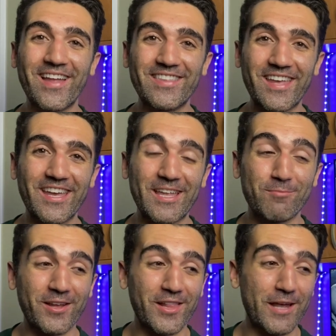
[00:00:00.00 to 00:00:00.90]
a day
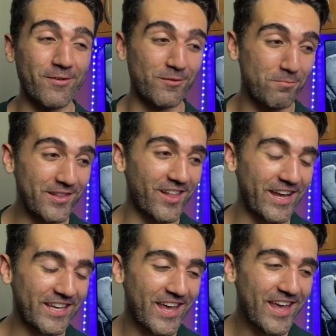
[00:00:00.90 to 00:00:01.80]
in my life has been
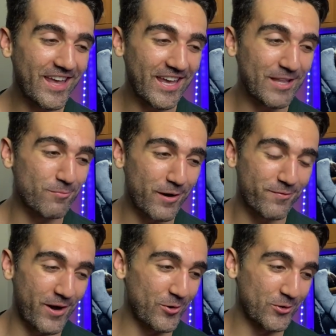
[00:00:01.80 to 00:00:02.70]
like in my
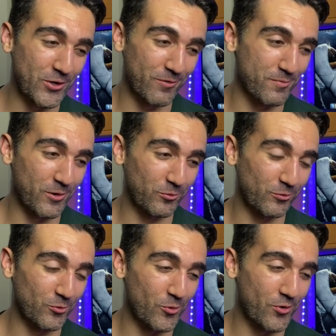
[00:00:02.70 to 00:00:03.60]
final year of medical
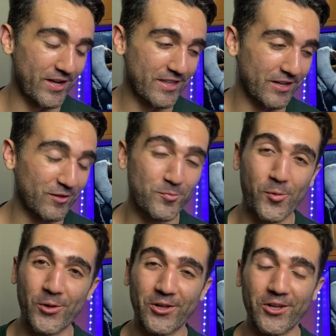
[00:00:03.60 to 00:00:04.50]
school. And uh,
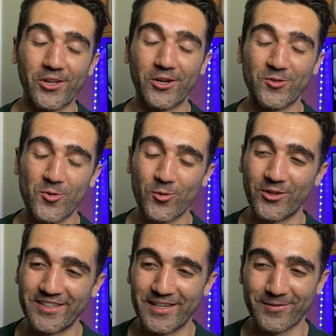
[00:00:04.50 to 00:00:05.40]
spoiler alert,
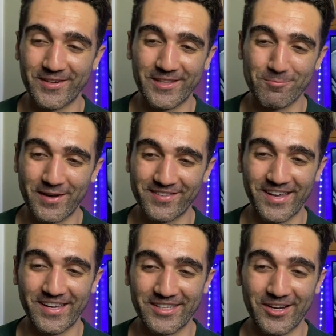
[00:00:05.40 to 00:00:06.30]
totally different than my
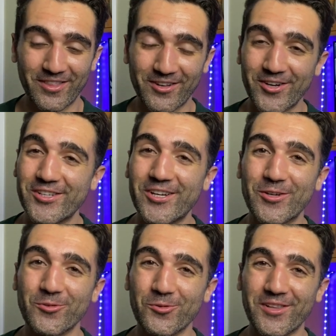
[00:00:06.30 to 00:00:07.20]
second year. Third
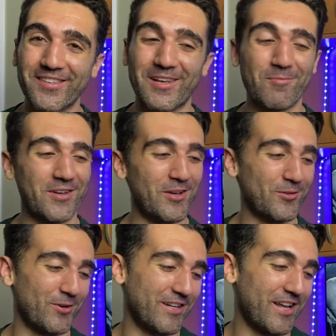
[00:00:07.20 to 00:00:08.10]
year is really something
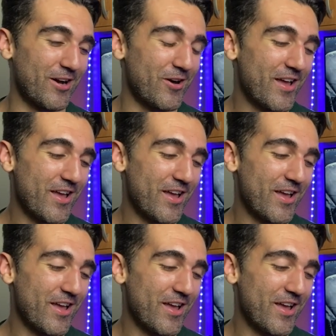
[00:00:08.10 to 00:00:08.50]
else right now.